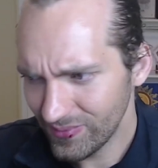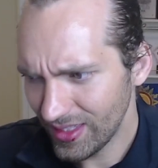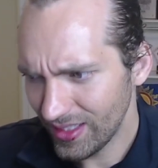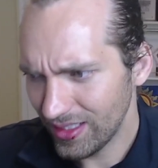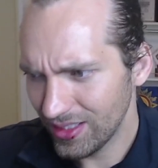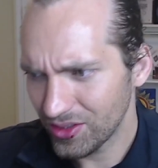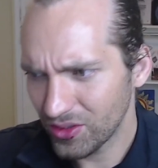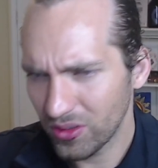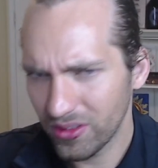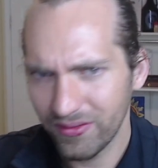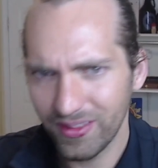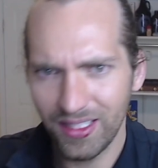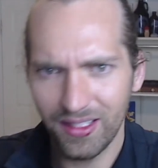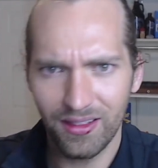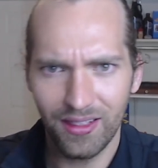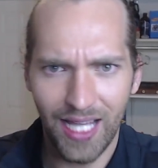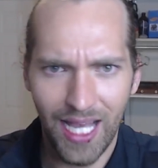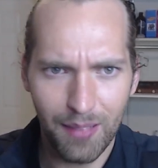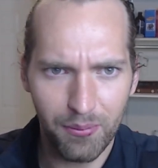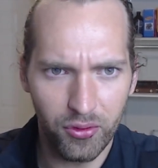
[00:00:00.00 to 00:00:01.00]
sort of
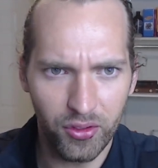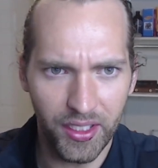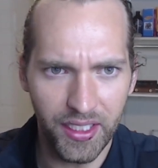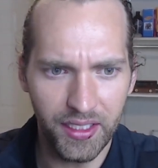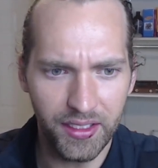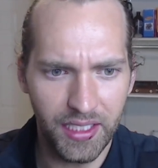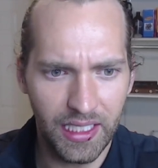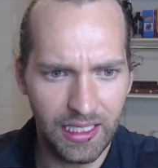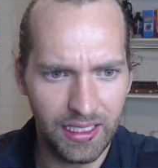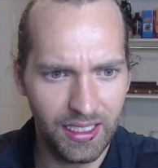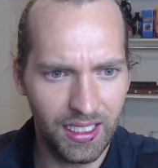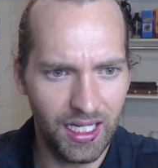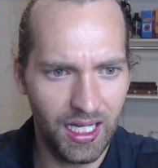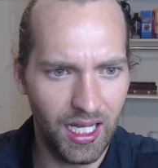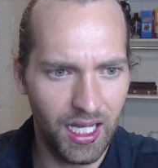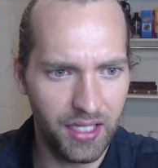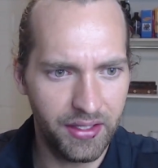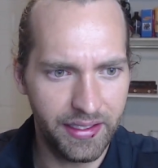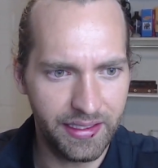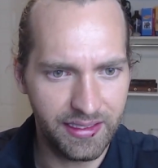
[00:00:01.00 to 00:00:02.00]
elaborate
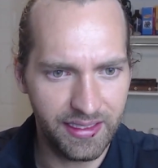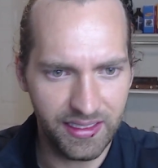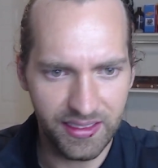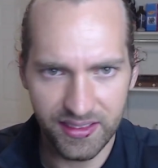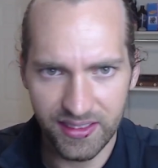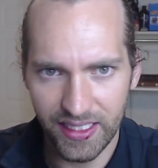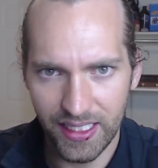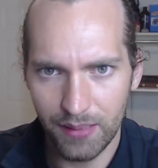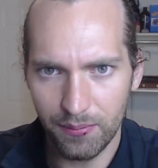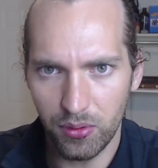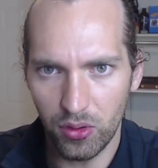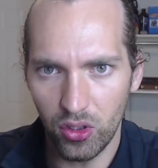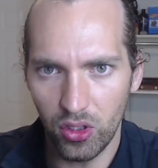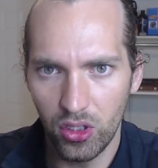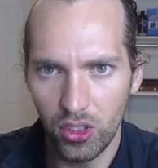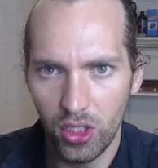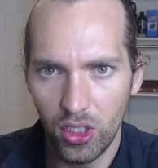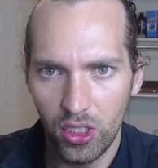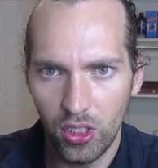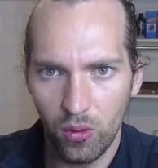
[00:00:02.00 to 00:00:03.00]
this
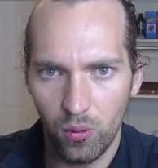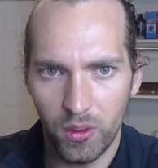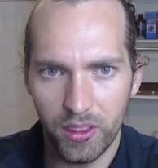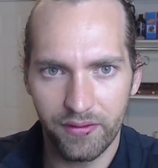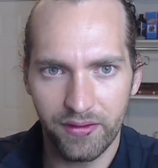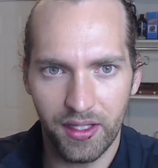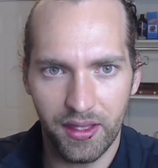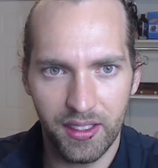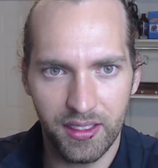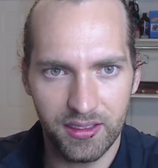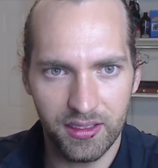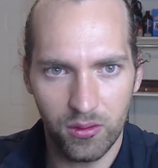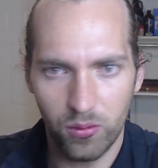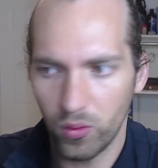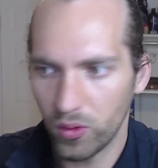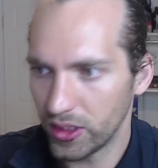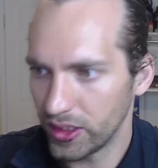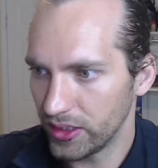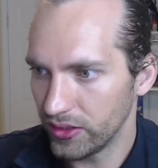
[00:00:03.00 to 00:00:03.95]
example, one of the things I wanted